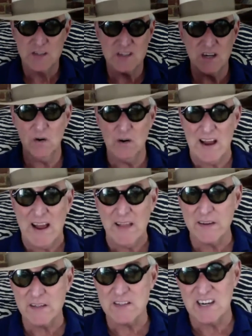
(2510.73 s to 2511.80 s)
So,
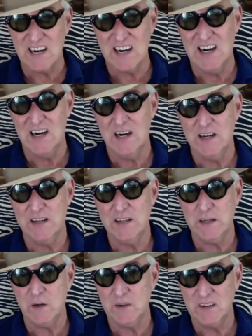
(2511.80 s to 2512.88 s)
Alex,
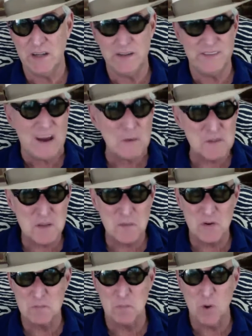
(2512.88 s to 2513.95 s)
that was
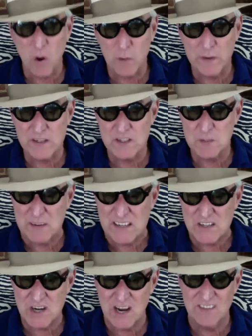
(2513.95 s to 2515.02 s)
the most boring
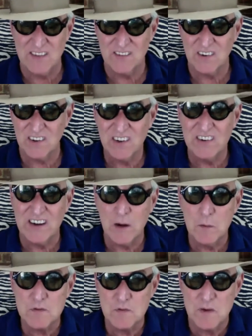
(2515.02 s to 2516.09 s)
speech I've ever heard.
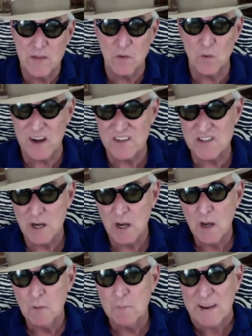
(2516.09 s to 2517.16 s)
I'd almost rather watch
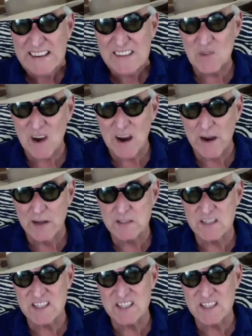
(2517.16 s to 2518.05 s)
hate drives.